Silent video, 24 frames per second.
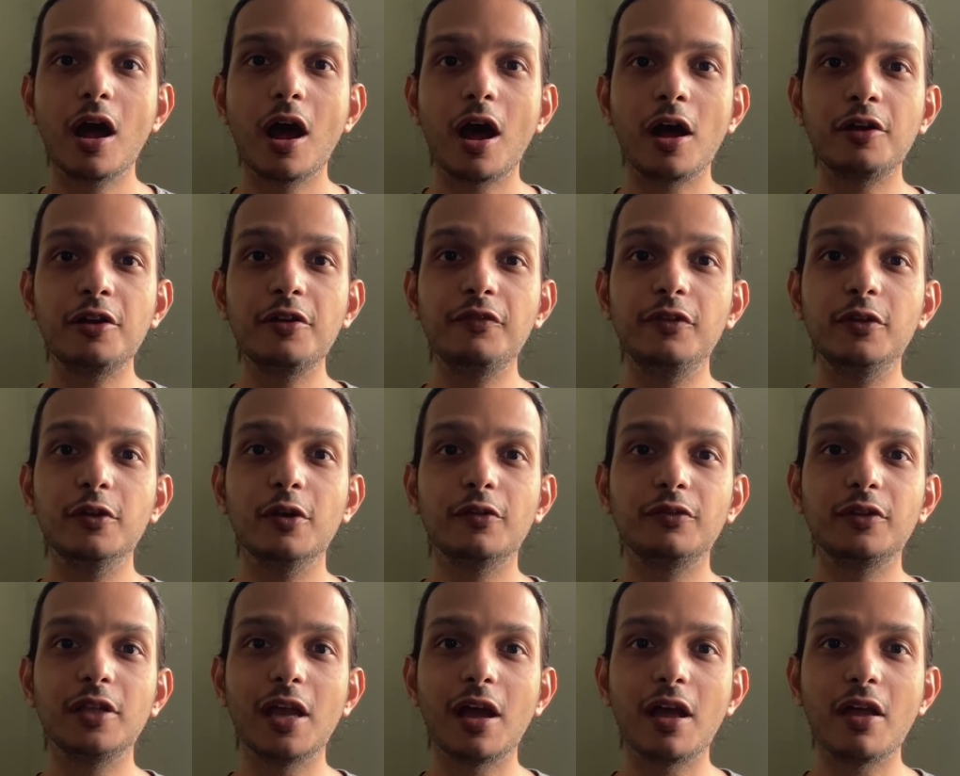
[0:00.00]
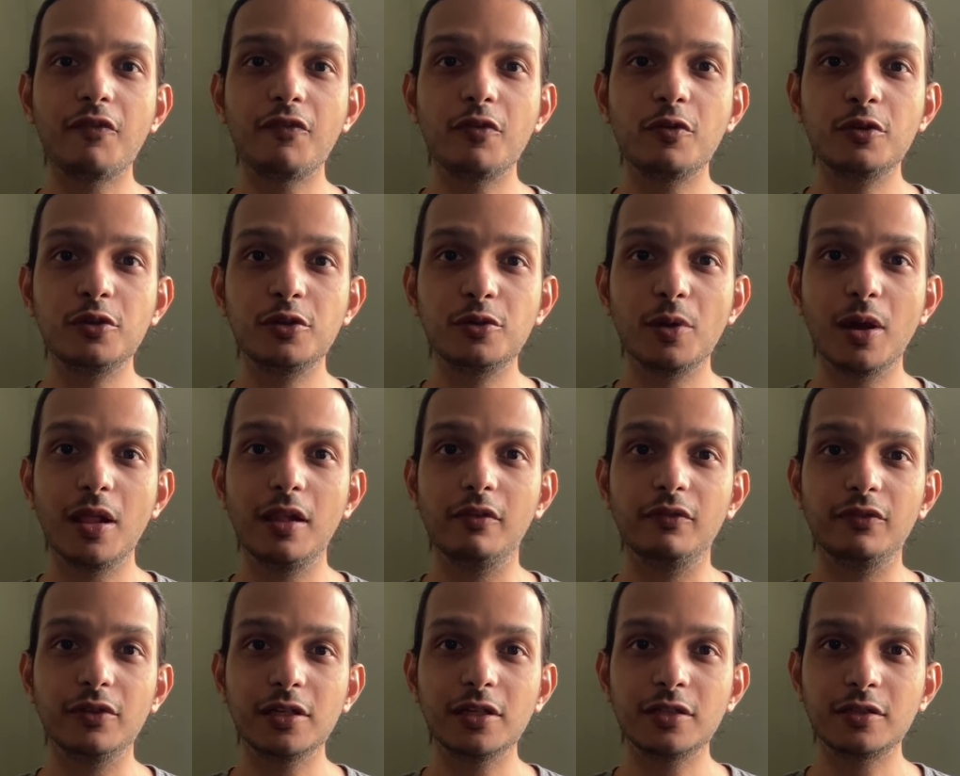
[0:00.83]
Our review of the iPhone
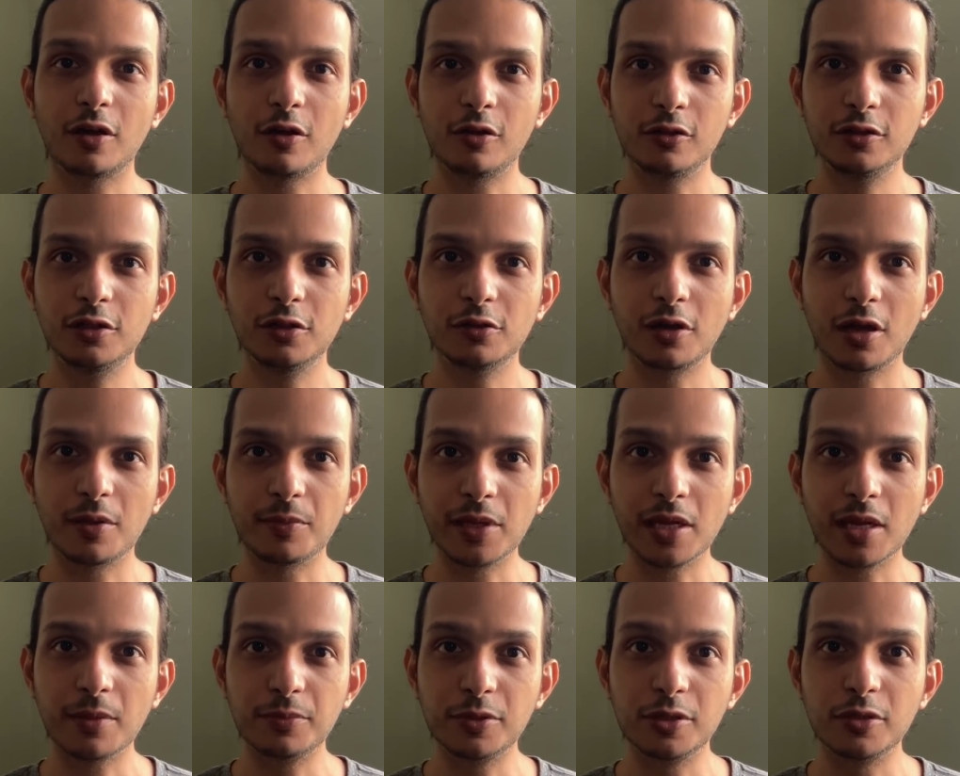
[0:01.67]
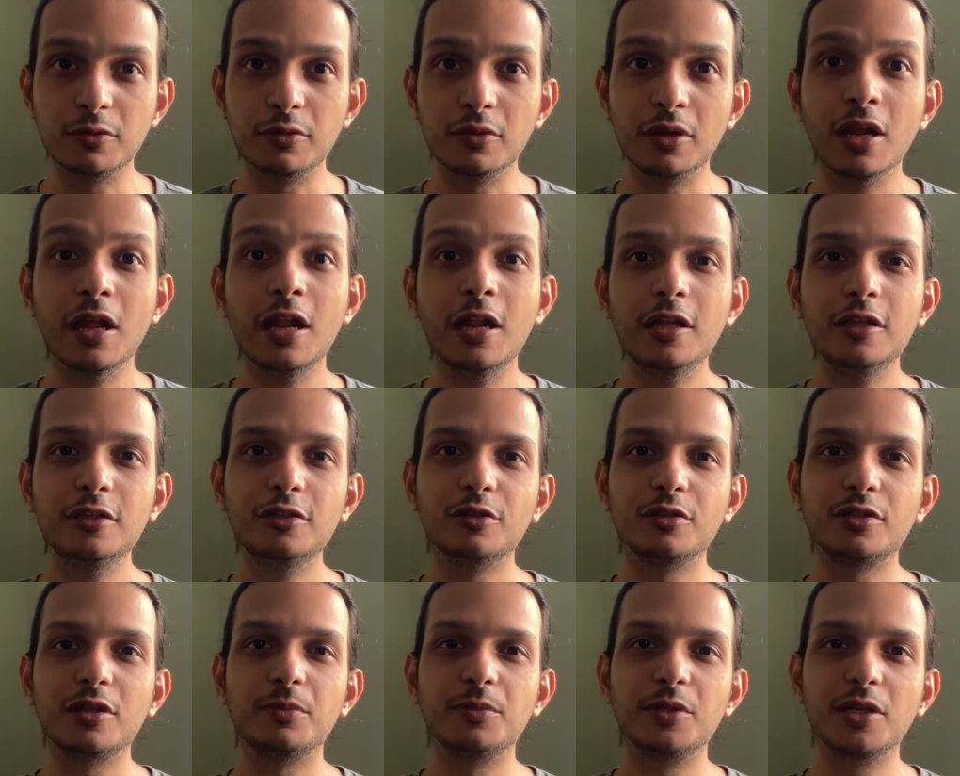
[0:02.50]
12 is also coming up soon,
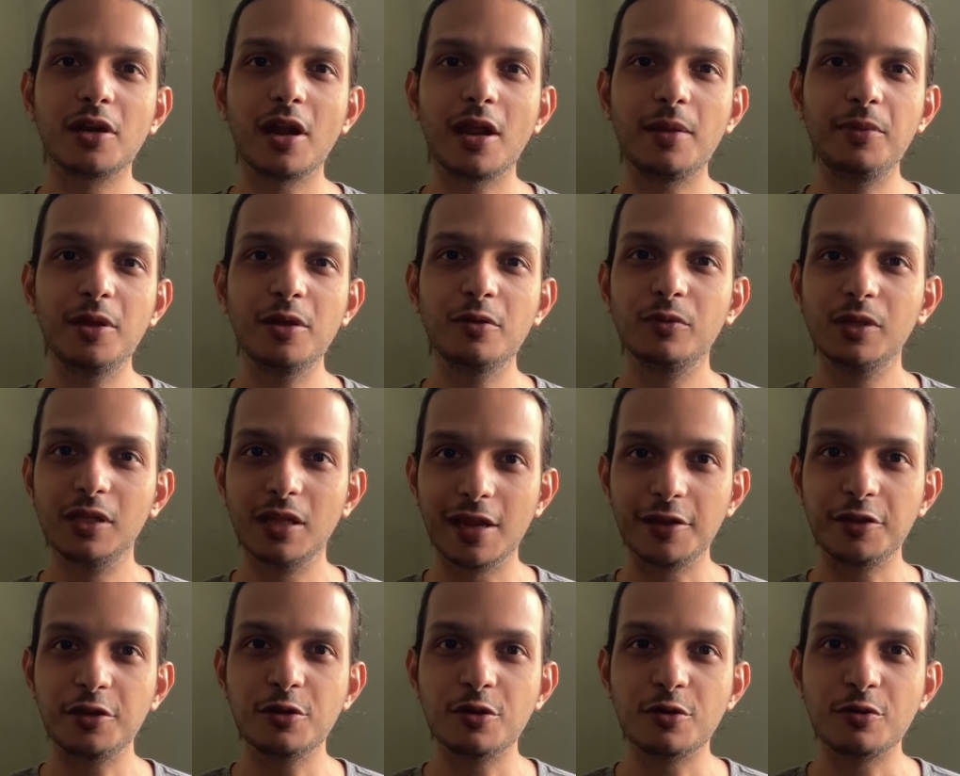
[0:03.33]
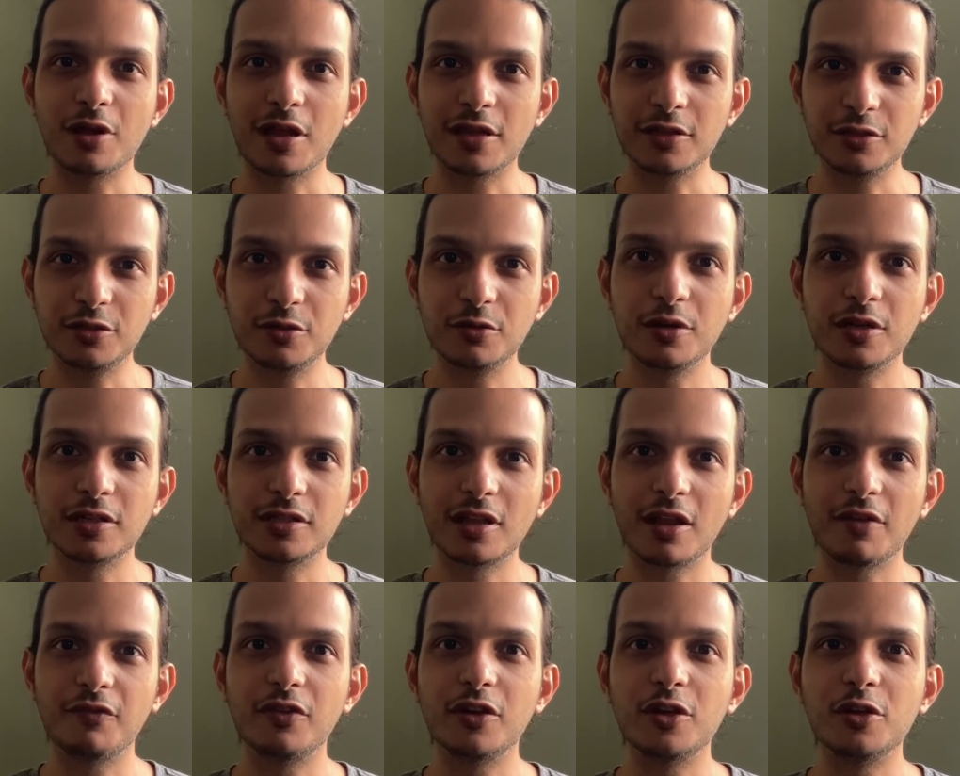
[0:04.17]
so subscribing will let you know as soon as
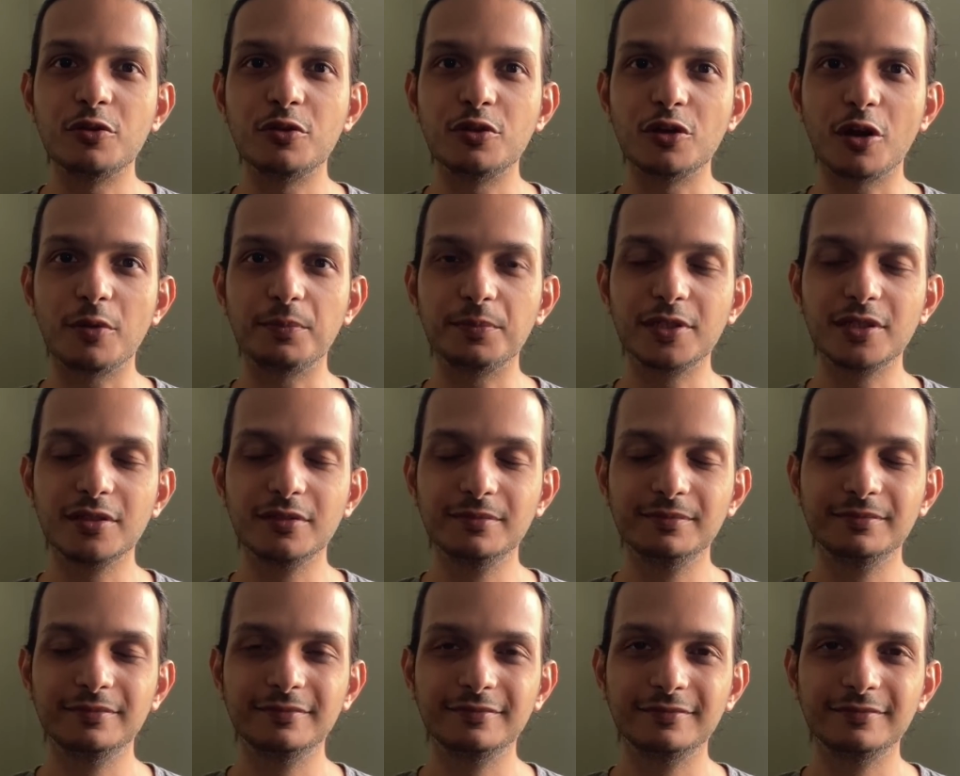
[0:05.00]
that video drops.